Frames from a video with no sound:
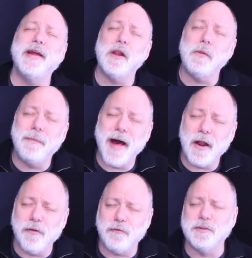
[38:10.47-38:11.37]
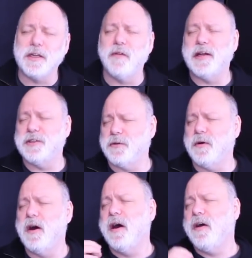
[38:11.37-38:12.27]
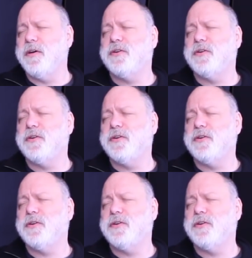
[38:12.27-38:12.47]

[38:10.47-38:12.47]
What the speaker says: feel better, the true self as you.